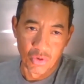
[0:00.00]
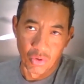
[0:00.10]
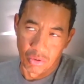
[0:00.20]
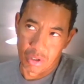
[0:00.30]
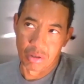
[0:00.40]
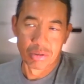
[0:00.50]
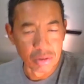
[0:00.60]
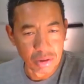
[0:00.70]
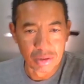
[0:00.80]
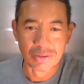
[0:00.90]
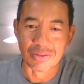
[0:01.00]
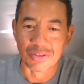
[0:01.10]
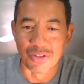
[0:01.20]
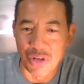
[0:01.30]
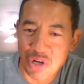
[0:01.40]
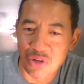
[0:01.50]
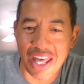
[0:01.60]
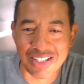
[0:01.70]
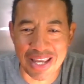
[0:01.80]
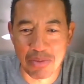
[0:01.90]
or near
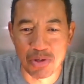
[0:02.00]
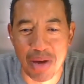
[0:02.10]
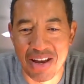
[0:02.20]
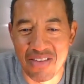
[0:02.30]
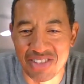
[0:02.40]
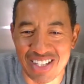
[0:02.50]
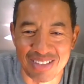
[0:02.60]
that same spot every time.